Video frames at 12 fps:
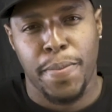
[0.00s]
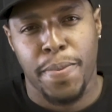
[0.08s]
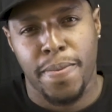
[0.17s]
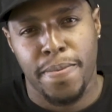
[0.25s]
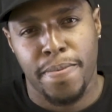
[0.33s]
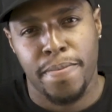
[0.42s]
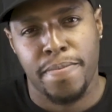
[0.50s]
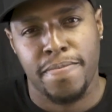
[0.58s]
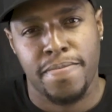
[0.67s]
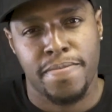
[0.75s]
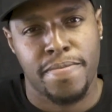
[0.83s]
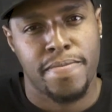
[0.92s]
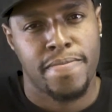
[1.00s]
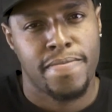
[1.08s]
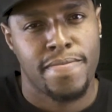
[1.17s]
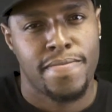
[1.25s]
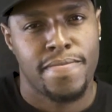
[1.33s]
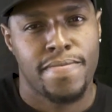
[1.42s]
So what made you choose
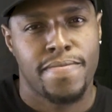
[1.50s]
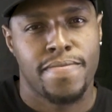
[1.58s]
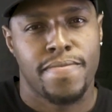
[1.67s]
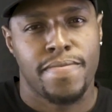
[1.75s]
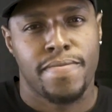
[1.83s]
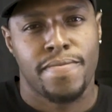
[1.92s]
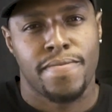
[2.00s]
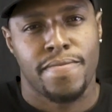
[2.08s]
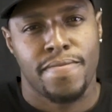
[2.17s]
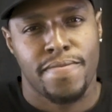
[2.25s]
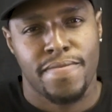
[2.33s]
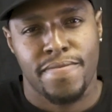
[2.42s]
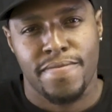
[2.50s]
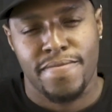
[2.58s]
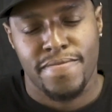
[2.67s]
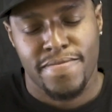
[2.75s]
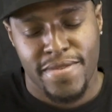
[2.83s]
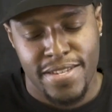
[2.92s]
real estate?
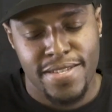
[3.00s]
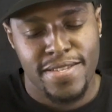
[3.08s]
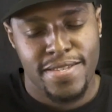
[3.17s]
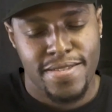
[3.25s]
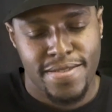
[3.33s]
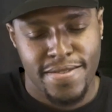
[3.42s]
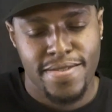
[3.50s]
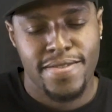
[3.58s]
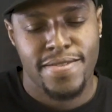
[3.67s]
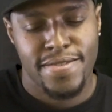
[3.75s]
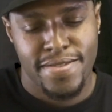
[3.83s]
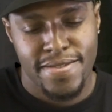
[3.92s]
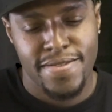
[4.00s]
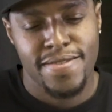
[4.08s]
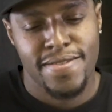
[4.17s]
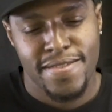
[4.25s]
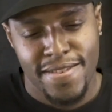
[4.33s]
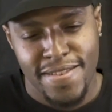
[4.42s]
It seemed like everybody want to jump
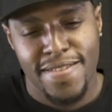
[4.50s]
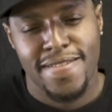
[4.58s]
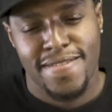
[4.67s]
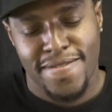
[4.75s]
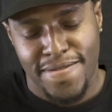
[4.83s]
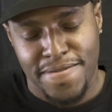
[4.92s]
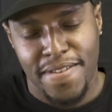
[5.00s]
into real estate.